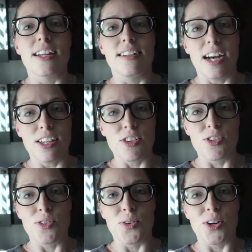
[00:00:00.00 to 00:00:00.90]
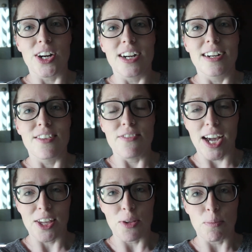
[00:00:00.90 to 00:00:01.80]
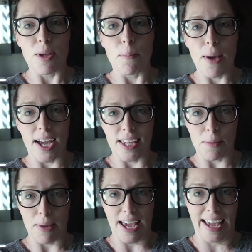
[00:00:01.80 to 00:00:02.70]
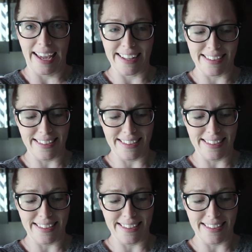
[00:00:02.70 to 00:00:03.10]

dollar store vacuum packing bags.